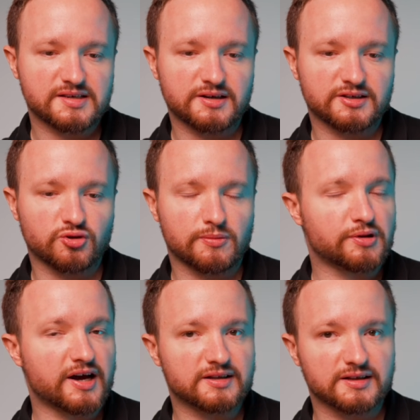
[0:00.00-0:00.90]
here to
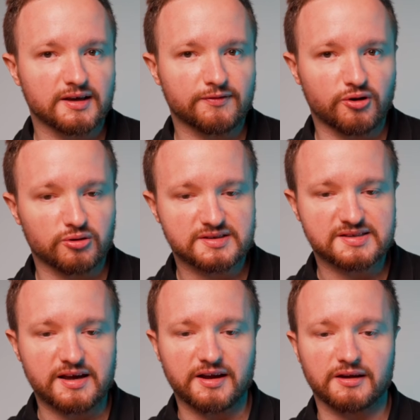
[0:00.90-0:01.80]
apply the default
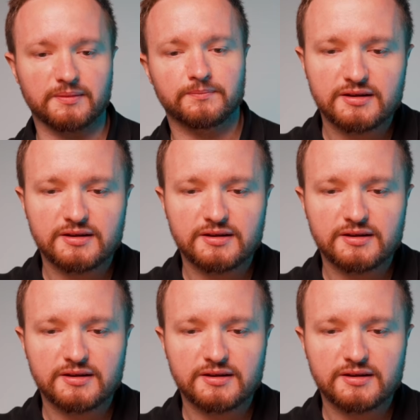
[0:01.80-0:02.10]
setting.